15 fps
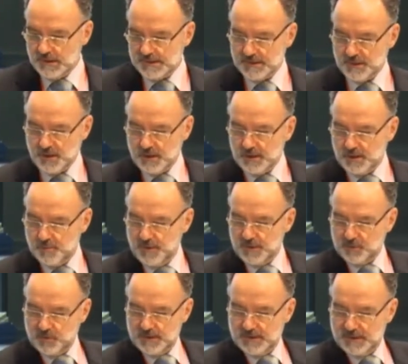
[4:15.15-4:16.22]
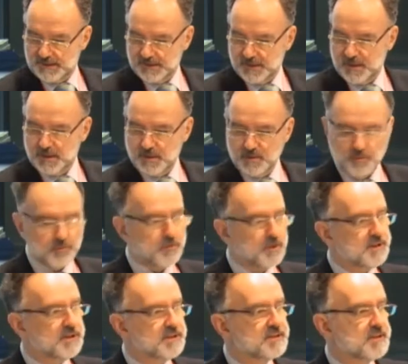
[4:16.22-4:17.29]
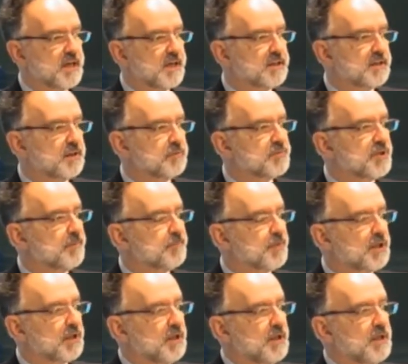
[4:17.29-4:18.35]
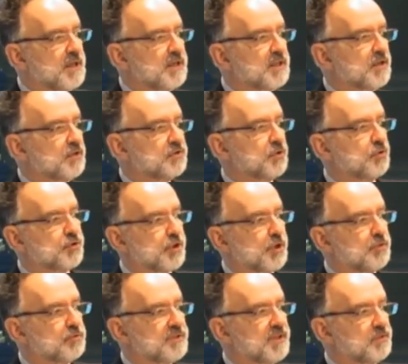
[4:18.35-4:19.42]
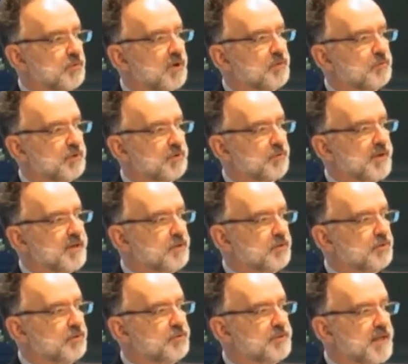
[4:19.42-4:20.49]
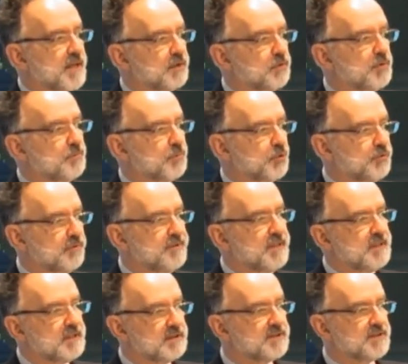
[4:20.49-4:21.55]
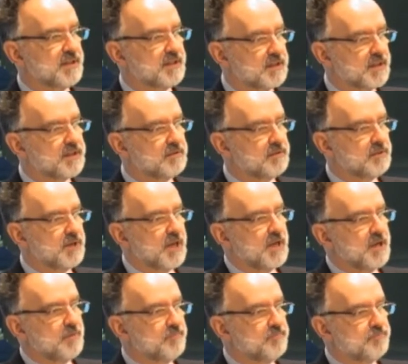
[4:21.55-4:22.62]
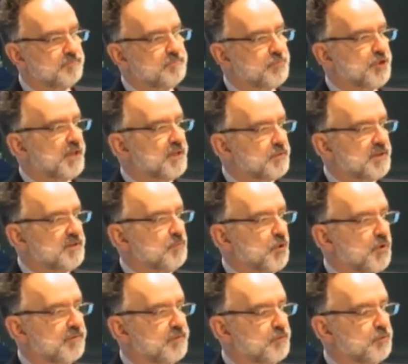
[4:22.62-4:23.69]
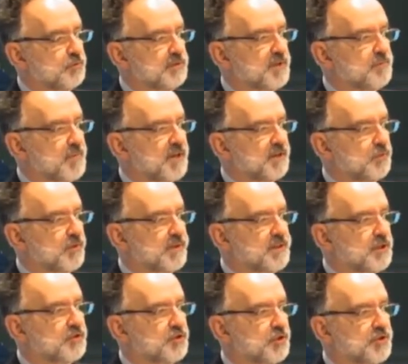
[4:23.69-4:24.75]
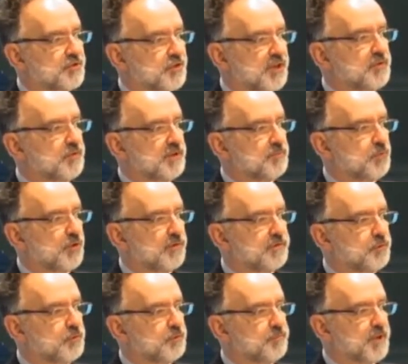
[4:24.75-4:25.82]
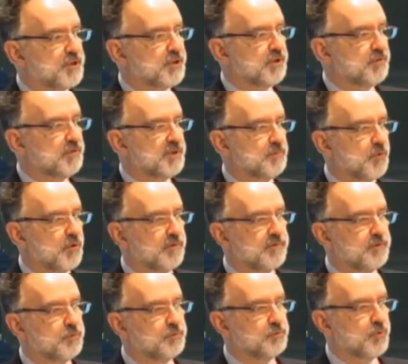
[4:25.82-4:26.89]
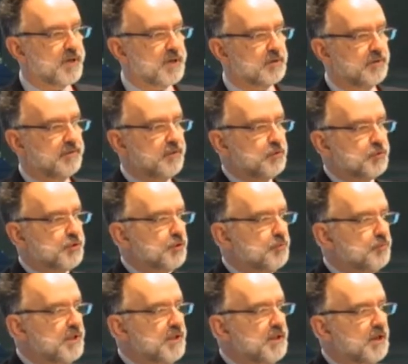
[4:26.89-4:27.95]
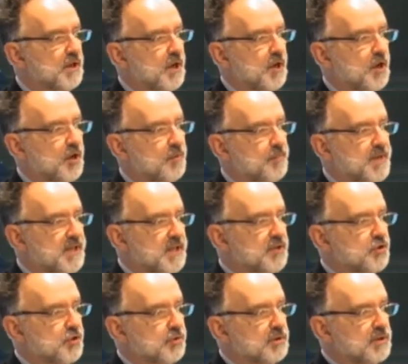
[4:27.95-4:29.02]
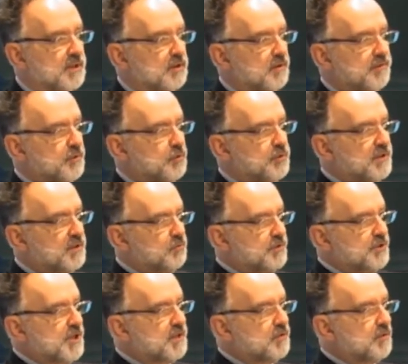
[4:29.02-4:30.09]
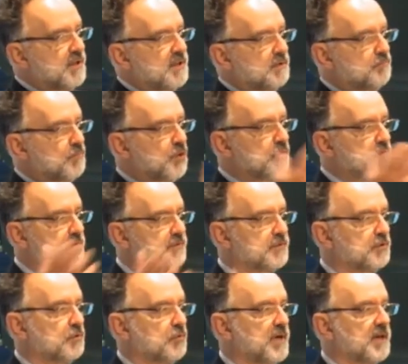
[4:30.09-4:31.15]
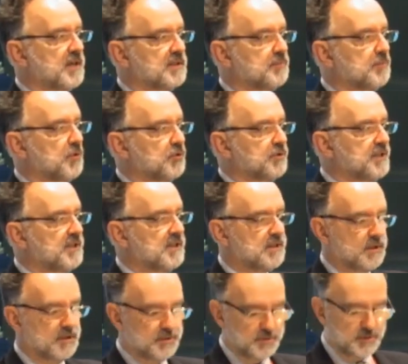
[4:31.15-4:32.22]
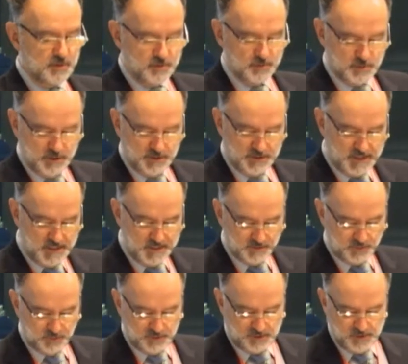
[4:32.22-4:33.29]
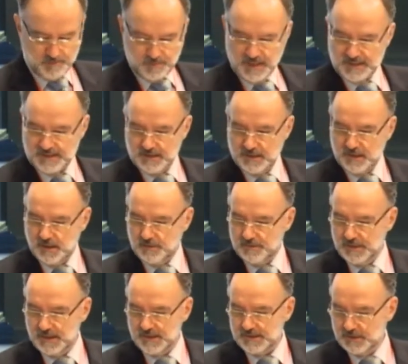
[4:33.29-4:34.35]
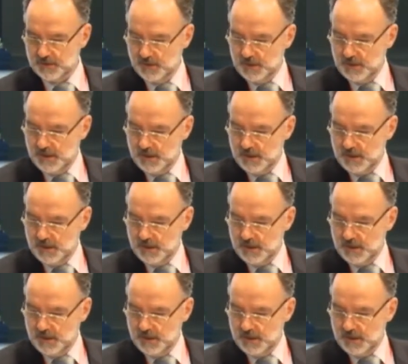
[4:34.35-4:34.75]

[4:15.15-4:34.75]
This is a little bit what this slide comes up. It also shows that while we're trying to do that to improve yields and generate more food, and by the way, not just generate more food, but generate more food where the food should be, or making sure that the food that we generate moves to where it's most needed. So that adds to the complexity of this.